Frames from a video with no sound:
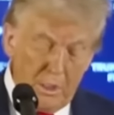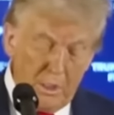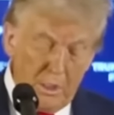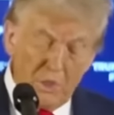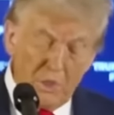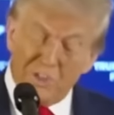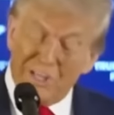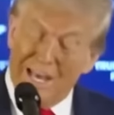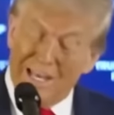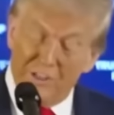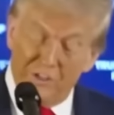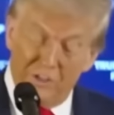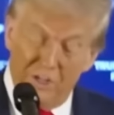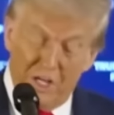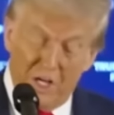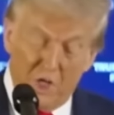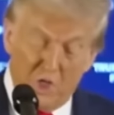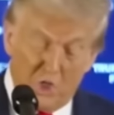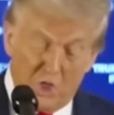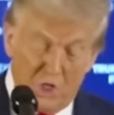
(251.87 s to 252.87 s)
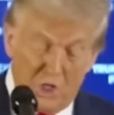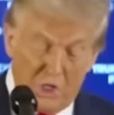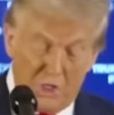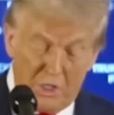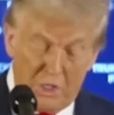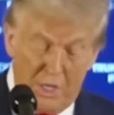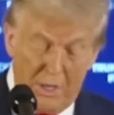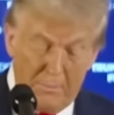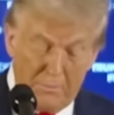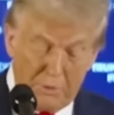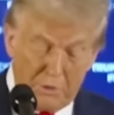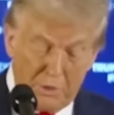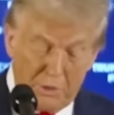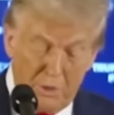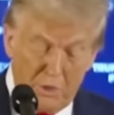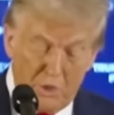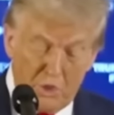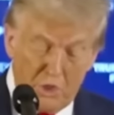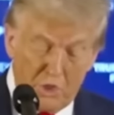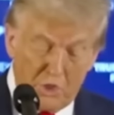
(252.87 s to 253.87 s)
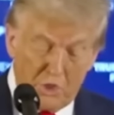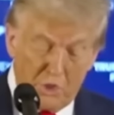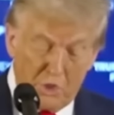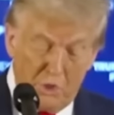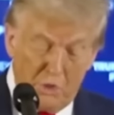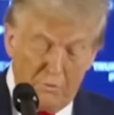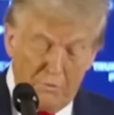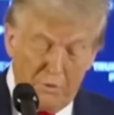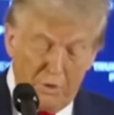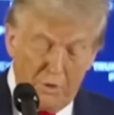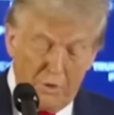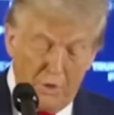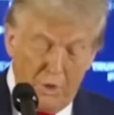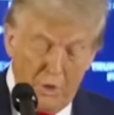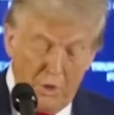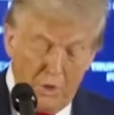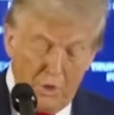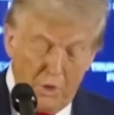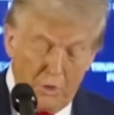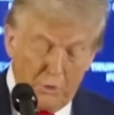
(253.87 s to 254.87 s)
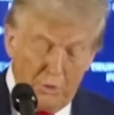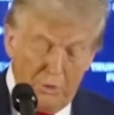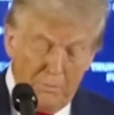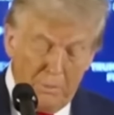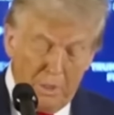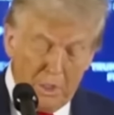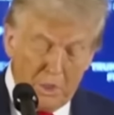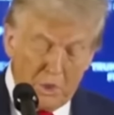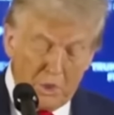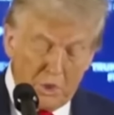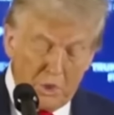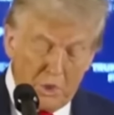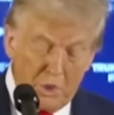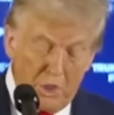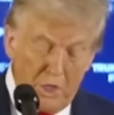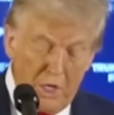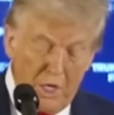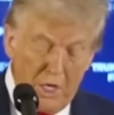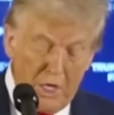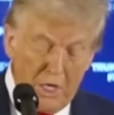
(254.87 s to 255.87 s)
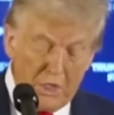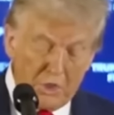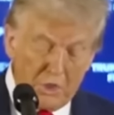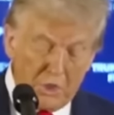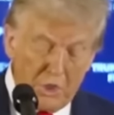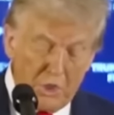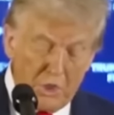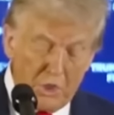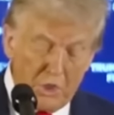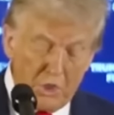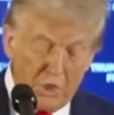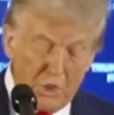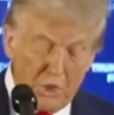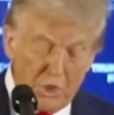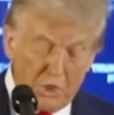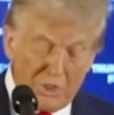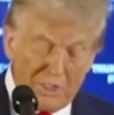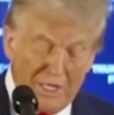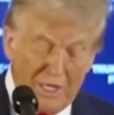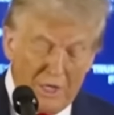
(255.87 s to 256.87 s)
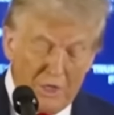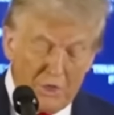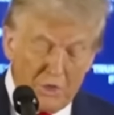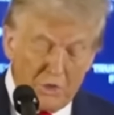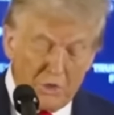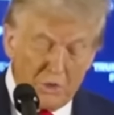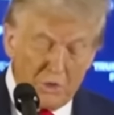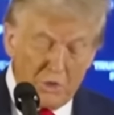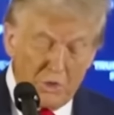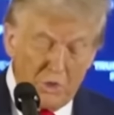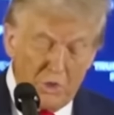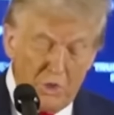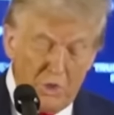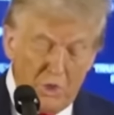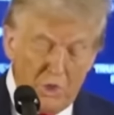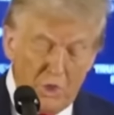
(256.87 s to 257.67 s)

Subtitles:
assassination attempts in just over 3 months, her lies and her slanders are